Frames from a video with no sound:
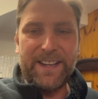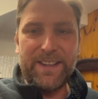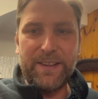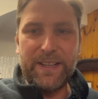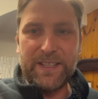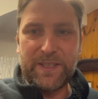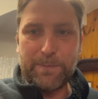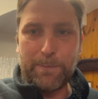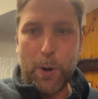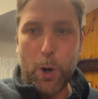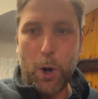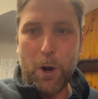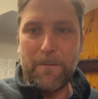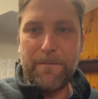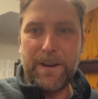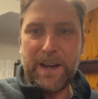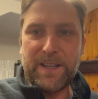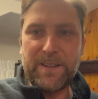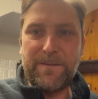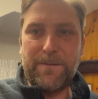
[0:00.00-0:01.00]
it's a
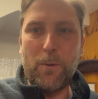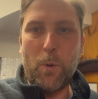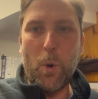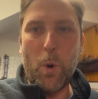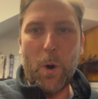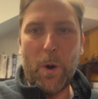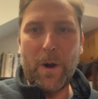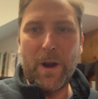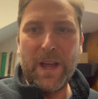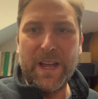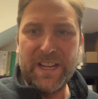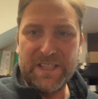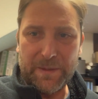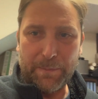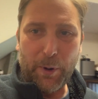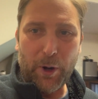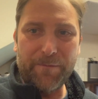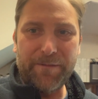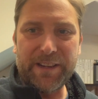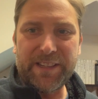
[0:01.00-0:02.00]
perfect
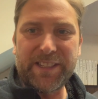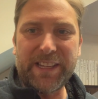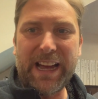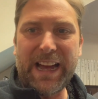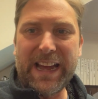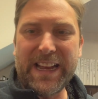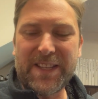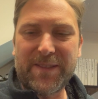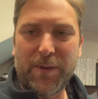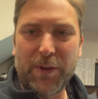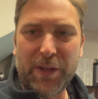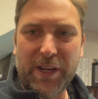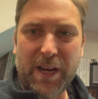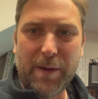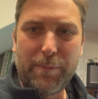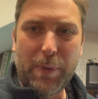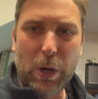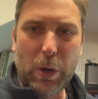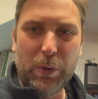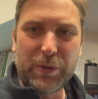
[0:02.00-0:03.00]
size for the
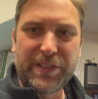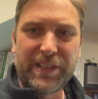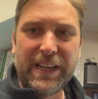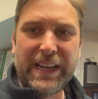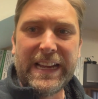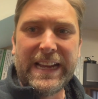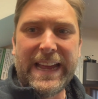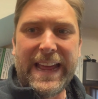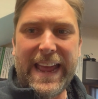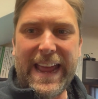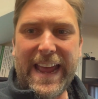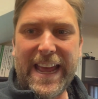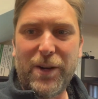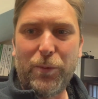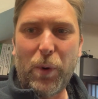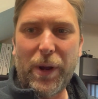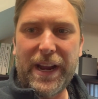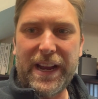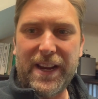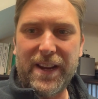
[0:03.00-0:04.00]
Cabot. And
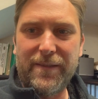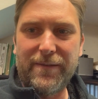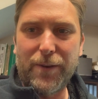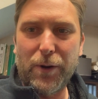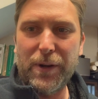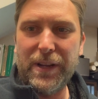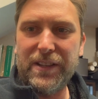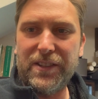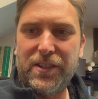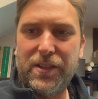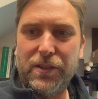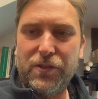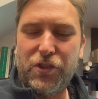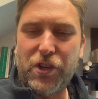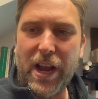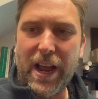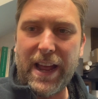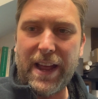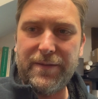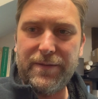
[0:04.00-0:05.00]
when I convert it to jet,